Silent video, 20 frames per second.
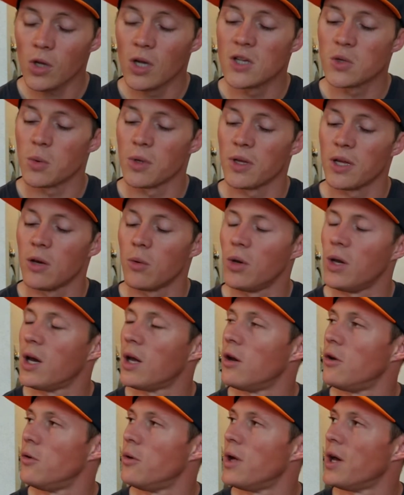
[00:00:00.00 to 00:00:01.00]
That's one thing we
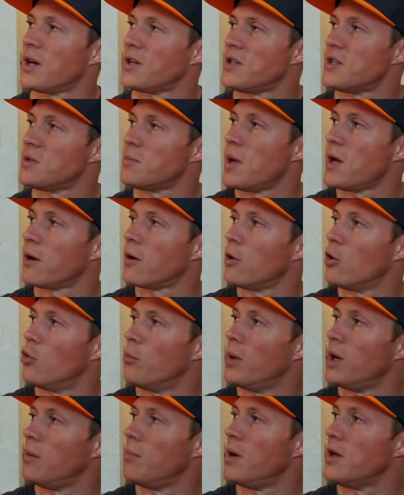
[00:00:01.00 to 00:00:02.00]
got to do next is make our
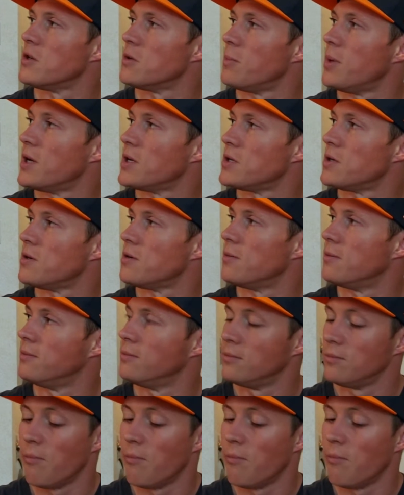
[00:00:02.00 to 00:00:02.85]
homemade basil pesto.